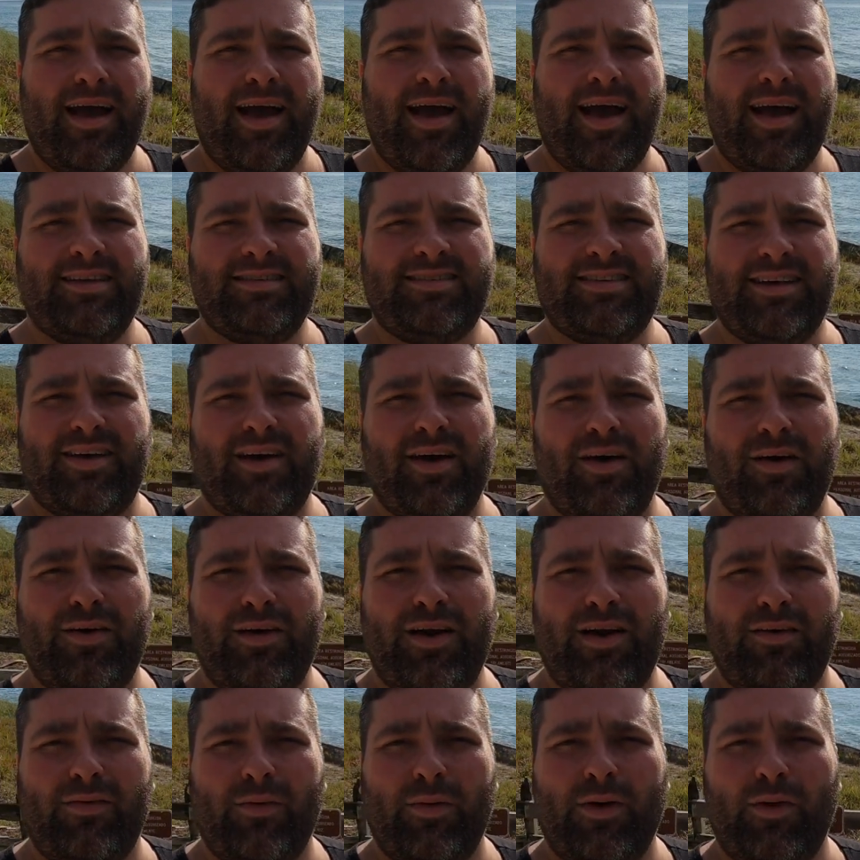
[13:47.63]
How's it
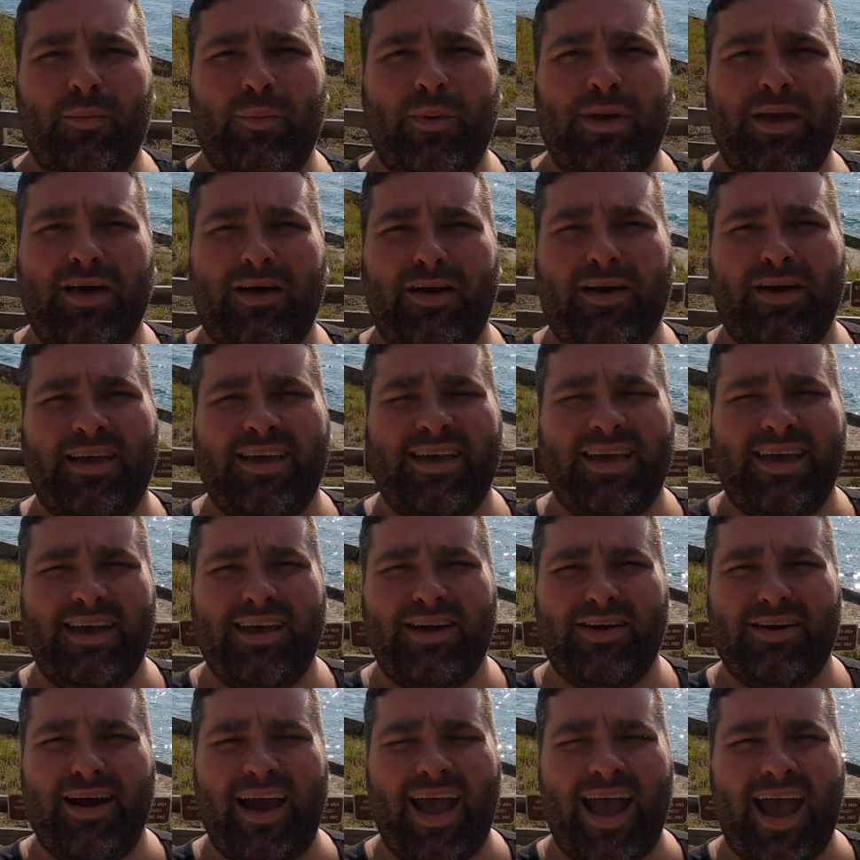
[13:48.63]
going, everyone? We are
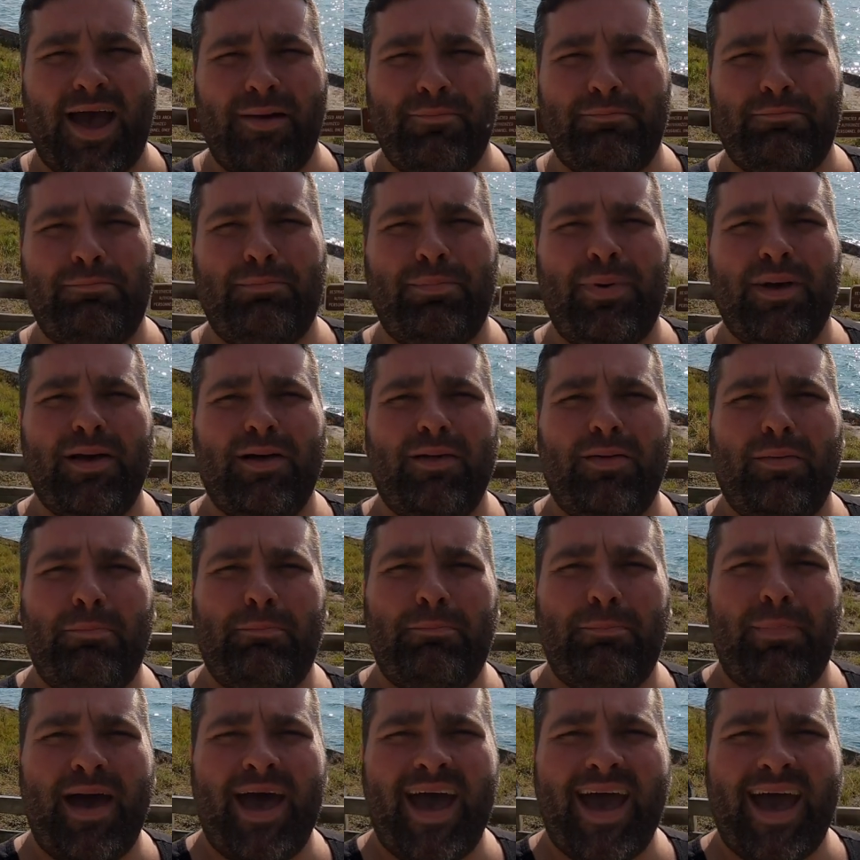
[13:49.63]
here at Bill
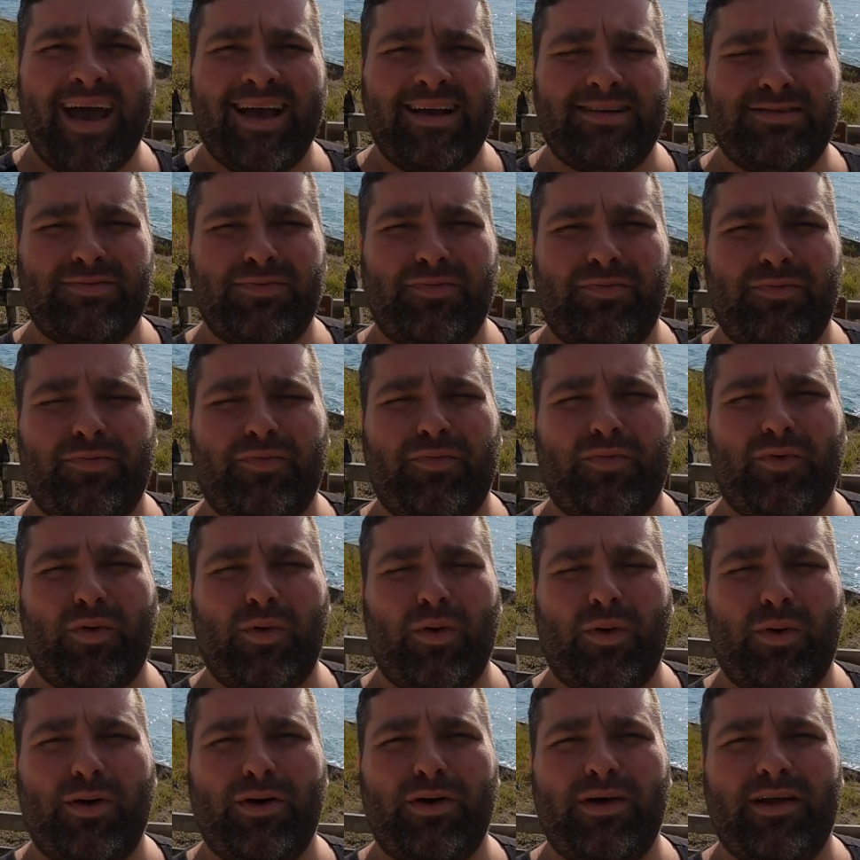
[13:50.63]
Baggs,
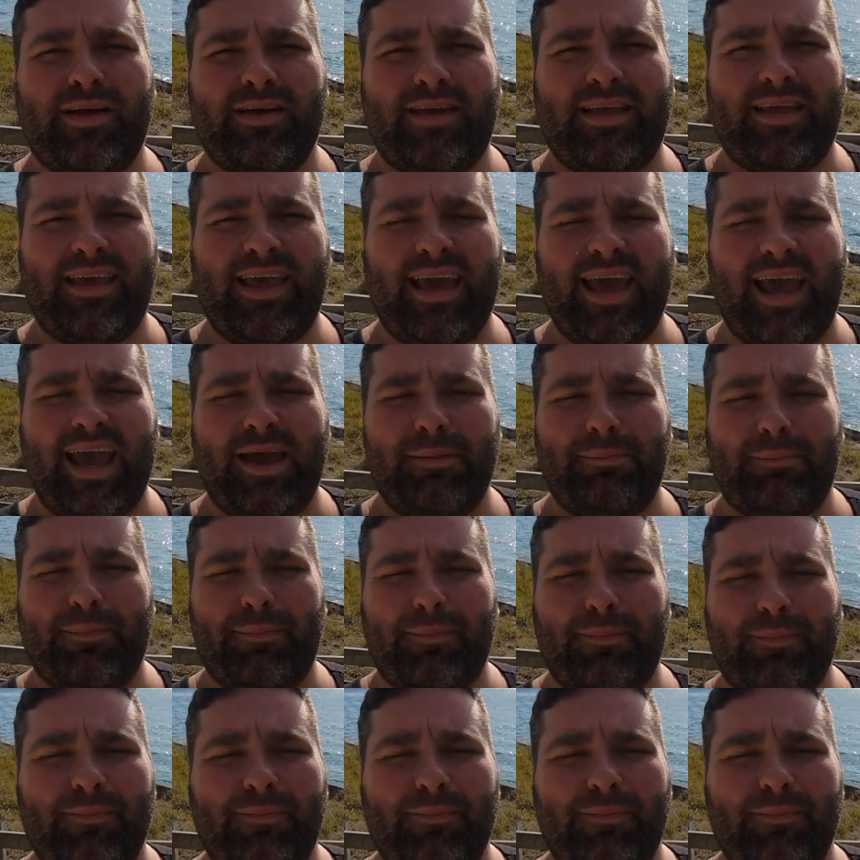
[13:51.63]
Florida Cape.